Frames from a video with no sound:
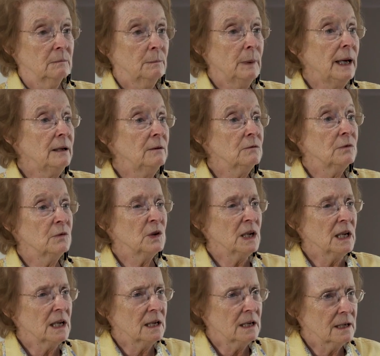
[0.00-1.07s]

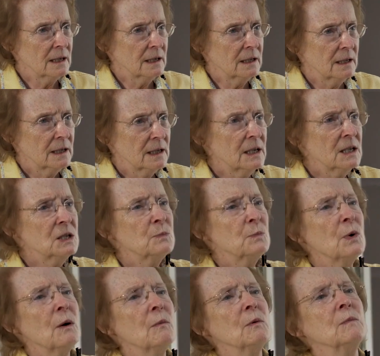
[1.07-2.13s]
pain-free is
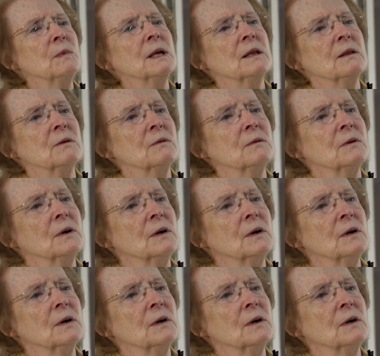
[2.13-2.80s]
probably the,